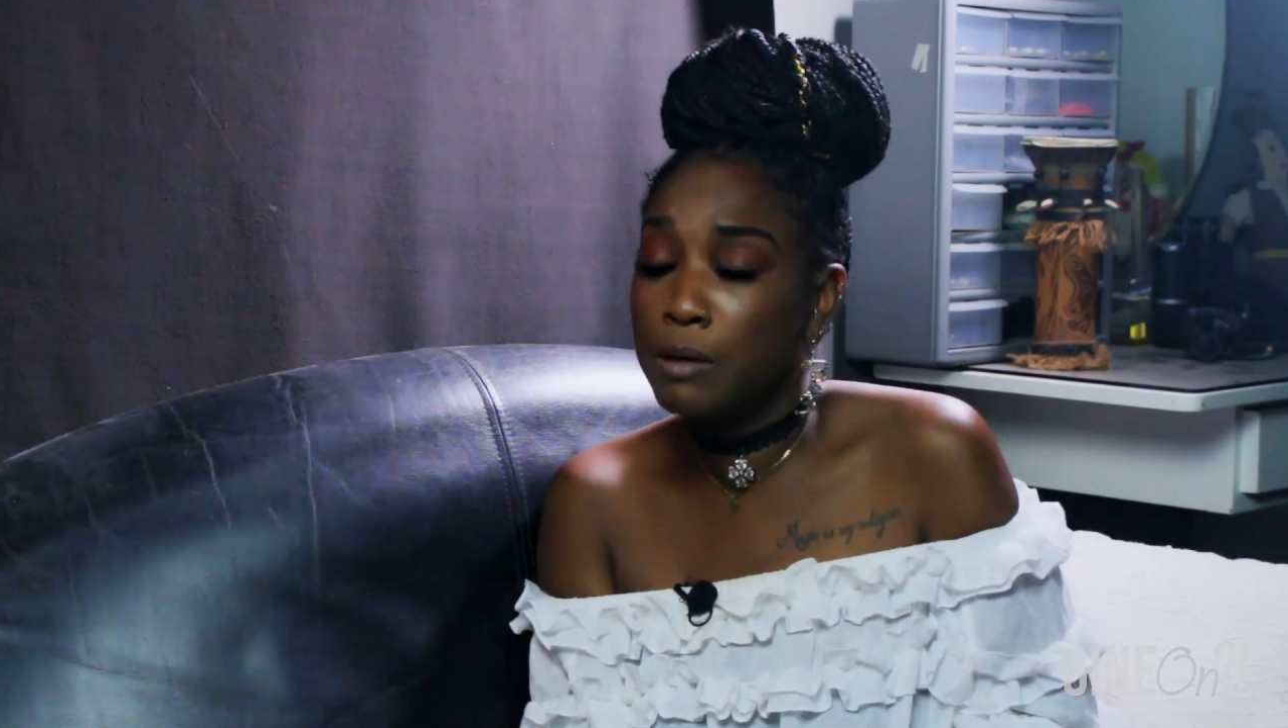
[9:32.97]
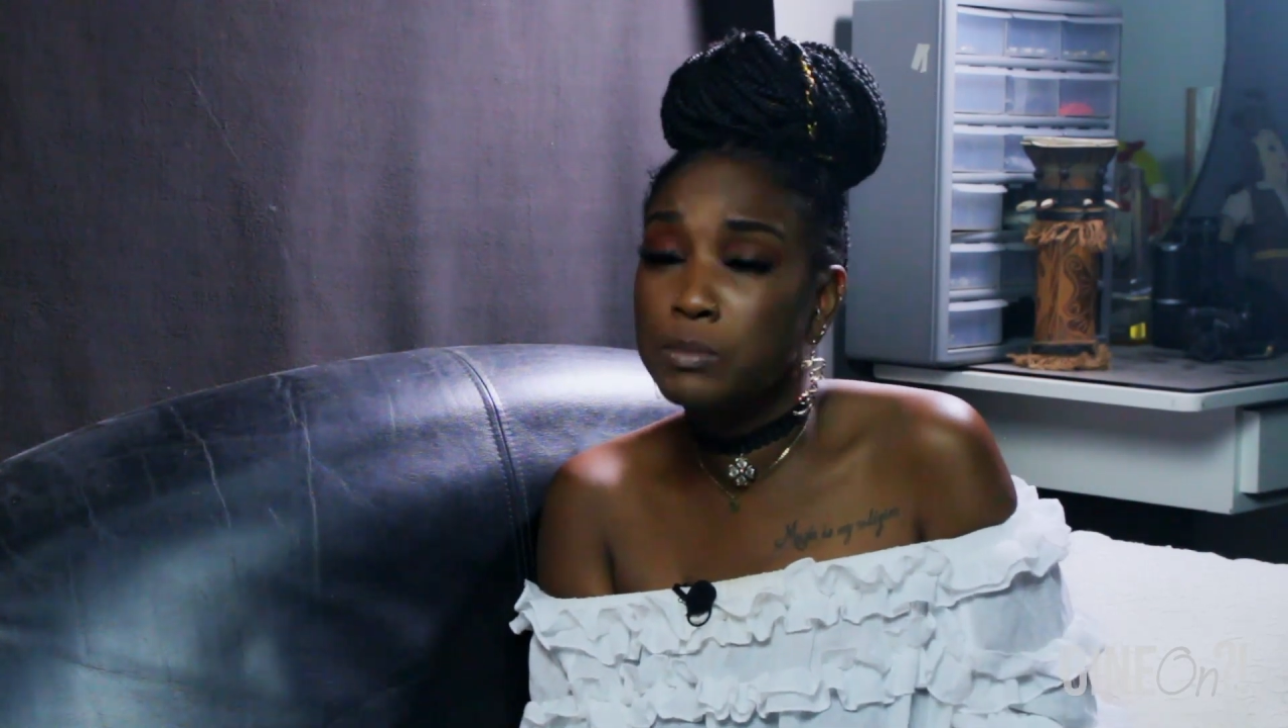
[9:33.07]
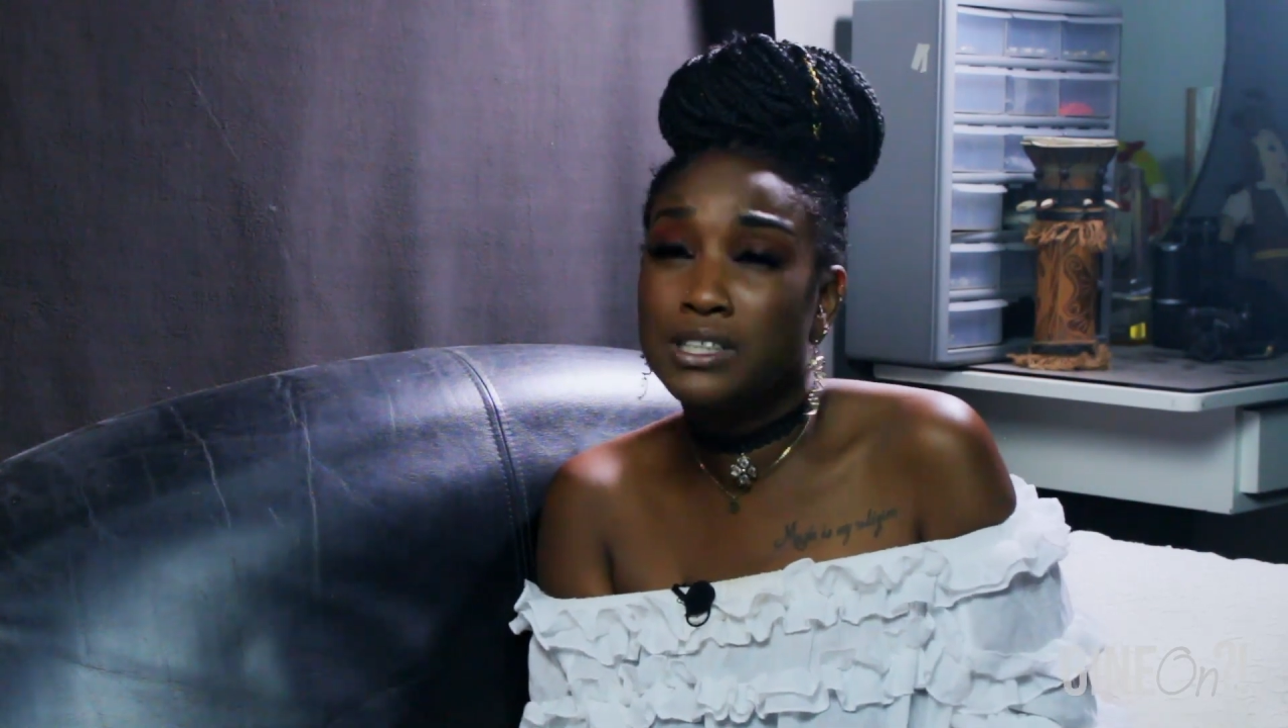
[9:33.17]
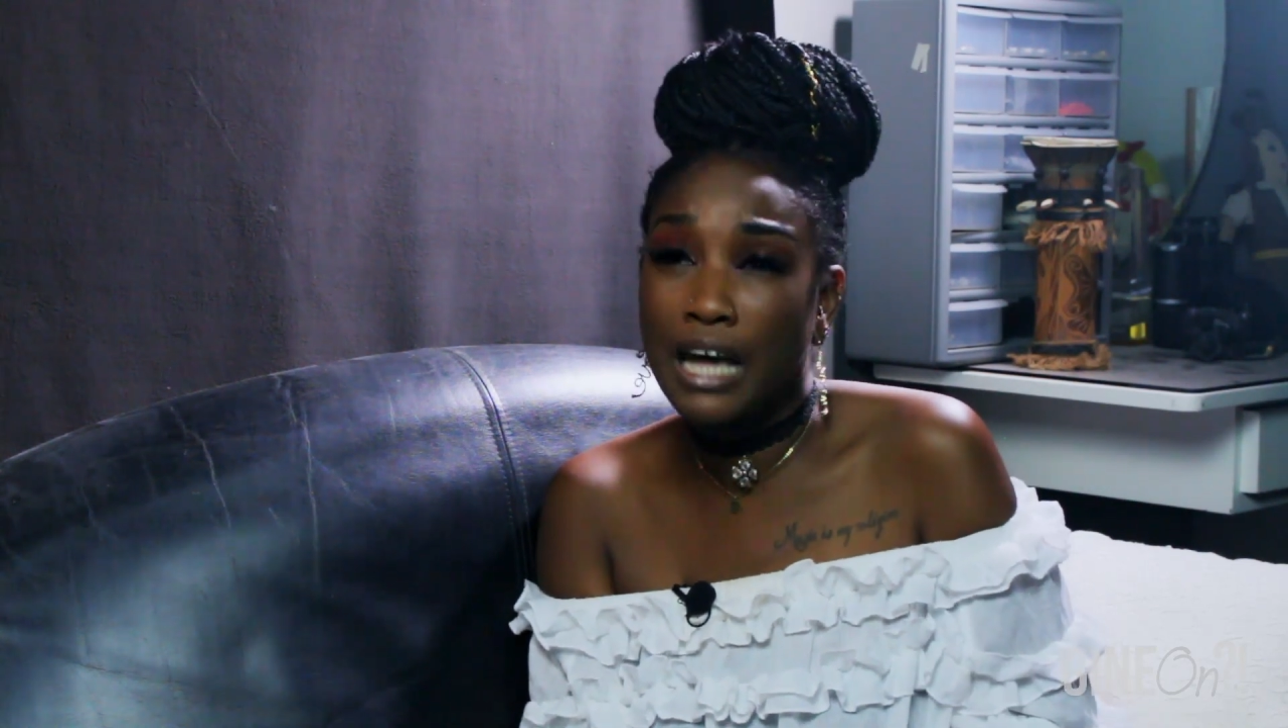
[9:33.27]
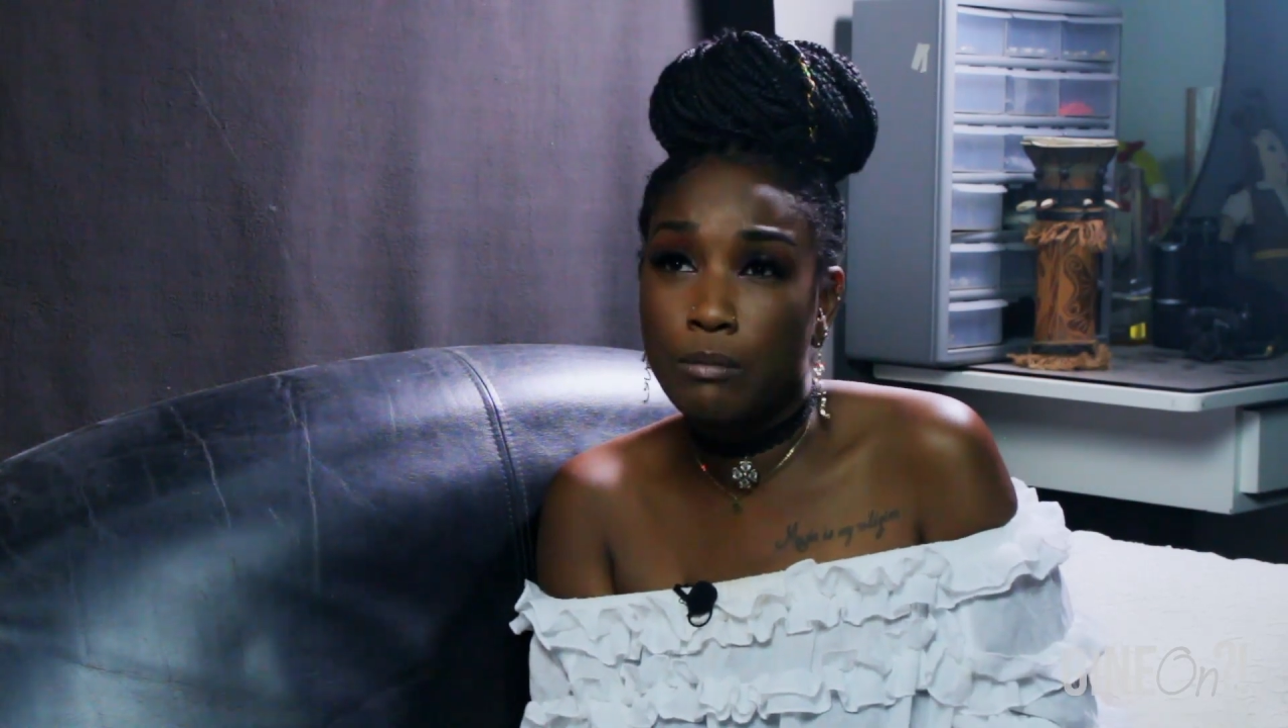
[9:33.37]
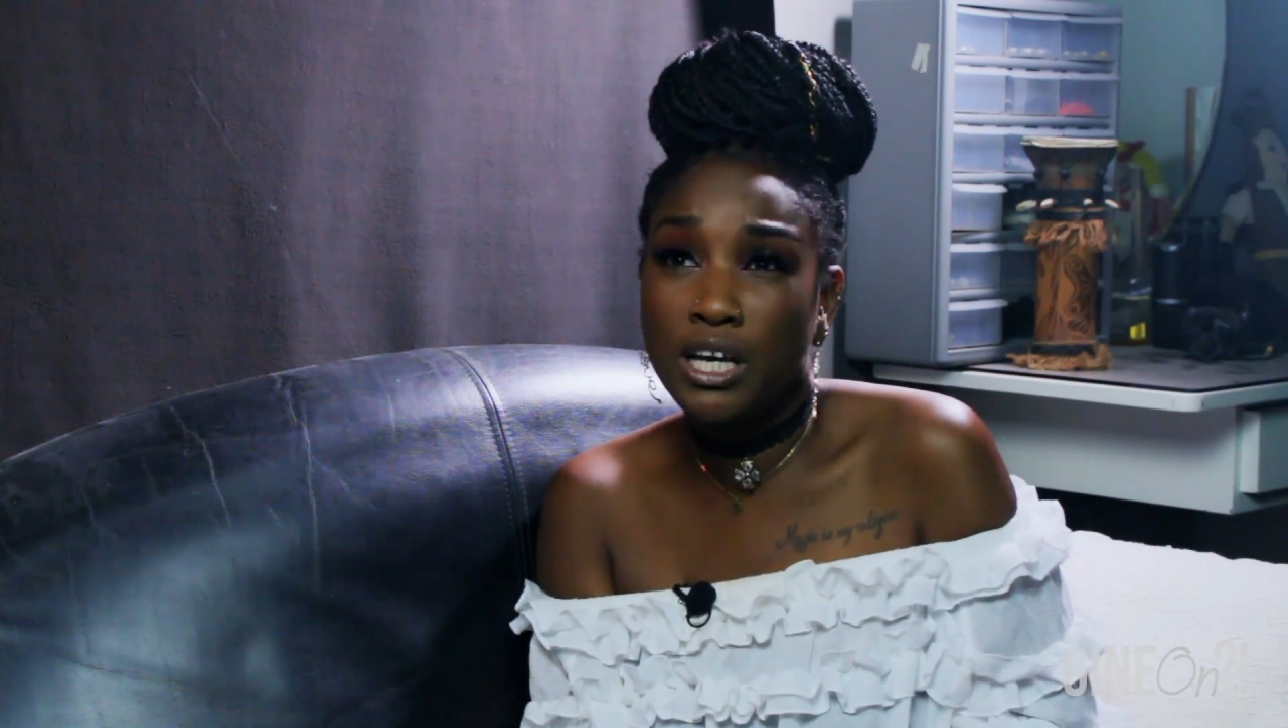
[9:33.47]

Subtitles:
upset